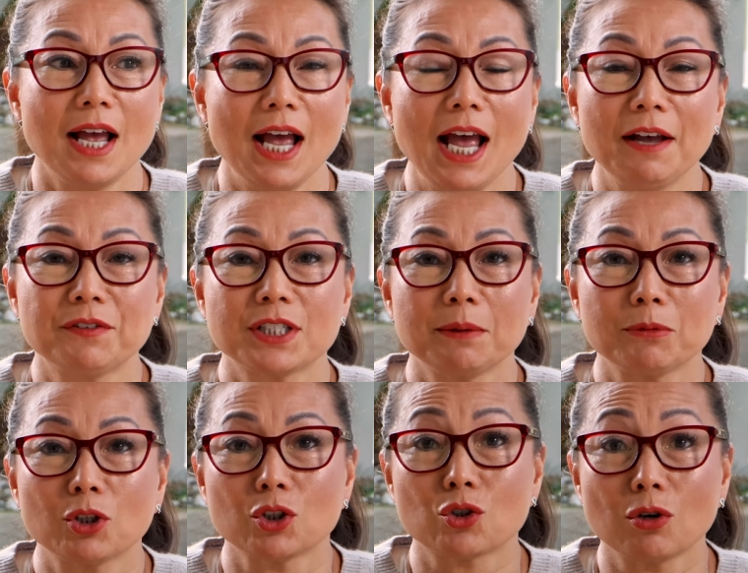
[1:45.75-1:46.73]
have some
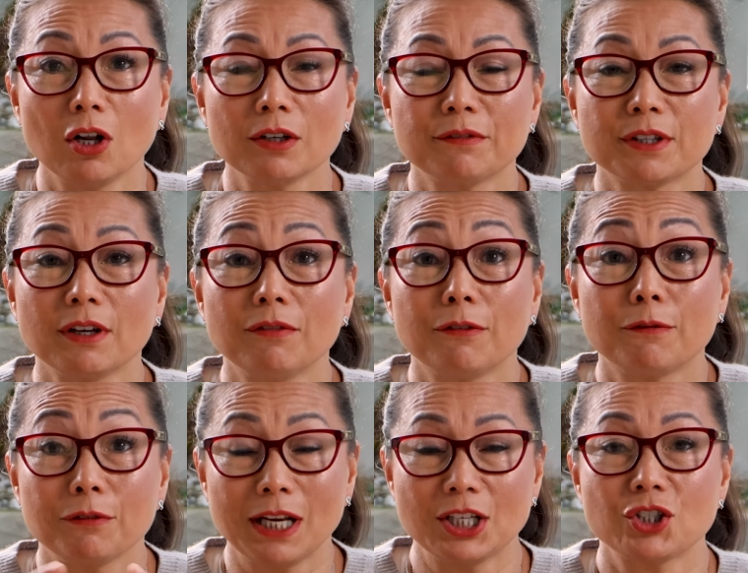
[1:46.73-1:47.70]
control of the
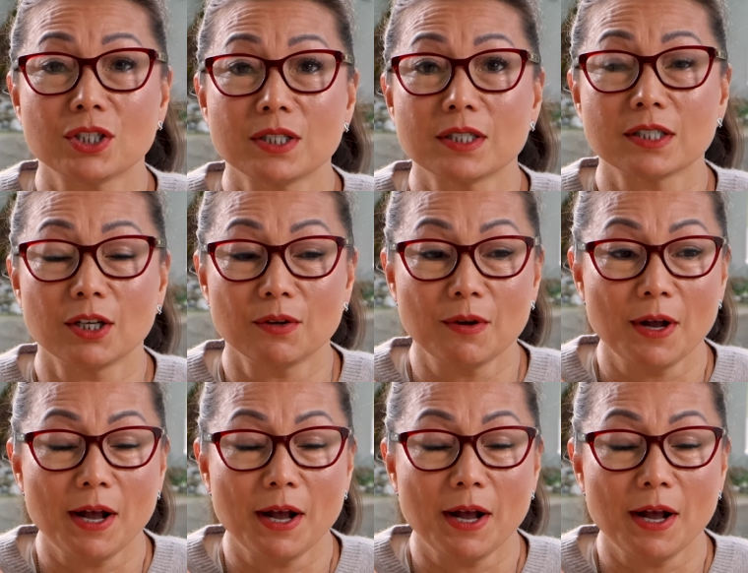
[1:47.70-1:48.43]
flushes that